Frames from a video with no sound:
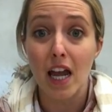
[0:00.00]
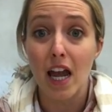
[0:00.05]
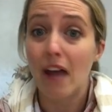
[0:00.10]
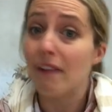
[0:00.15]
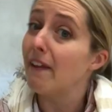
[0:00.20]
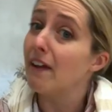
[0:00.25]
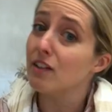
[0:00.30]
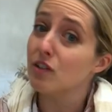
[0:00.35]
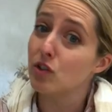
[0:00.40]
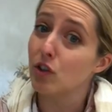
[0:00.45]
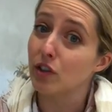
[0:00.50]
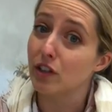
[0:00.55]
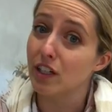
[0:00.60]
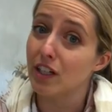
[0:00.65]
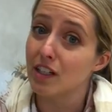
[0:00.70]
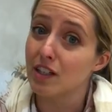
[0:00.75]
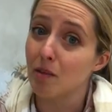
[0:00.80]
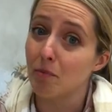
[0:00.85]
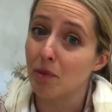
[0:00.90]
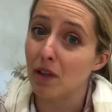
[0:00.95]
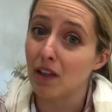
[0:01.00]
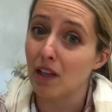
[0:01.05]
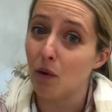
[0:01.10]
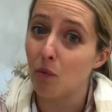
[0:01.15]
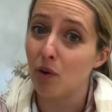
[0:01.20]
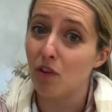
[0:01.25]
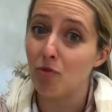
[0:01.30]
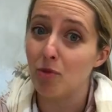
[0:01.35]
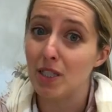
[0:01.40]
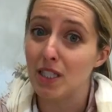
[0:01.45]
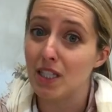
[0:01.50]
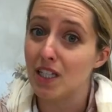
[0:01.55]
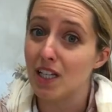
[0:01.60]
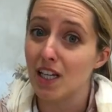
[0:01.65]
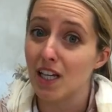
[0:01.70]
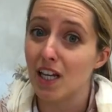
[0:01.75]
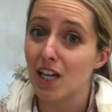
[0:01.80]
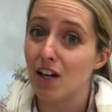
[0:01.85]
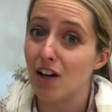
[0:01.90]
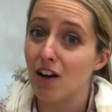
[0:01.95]
and that certainly is something that we've been
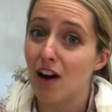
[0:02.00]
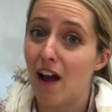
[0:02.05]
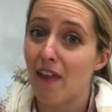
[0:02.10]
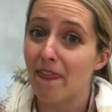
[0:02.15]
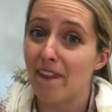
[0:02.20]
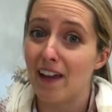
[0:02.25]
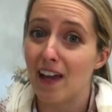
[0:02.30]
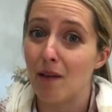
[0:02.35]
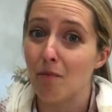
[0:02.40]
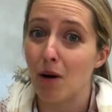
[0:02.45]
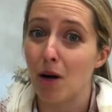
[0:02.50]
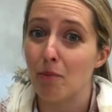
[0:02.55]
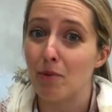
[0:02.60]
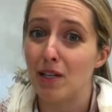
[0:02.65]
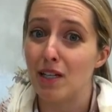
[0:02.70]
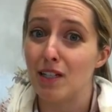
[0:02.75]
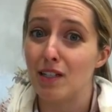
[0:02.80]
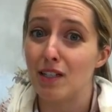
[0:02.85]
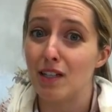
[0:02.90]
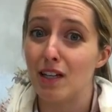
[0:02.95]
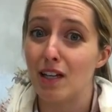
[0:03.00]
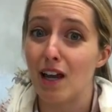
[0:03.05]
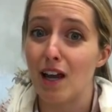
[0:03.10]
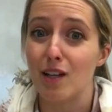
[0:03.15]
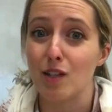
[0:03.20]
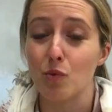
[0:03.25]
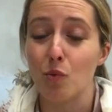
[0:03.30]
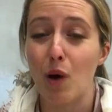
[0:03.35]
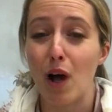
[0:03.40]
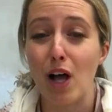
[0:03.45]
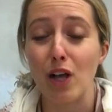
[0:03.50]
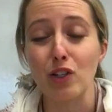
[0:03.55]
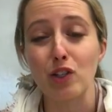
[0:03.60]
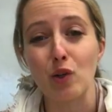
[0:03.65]
seeing here at the MRPC as well.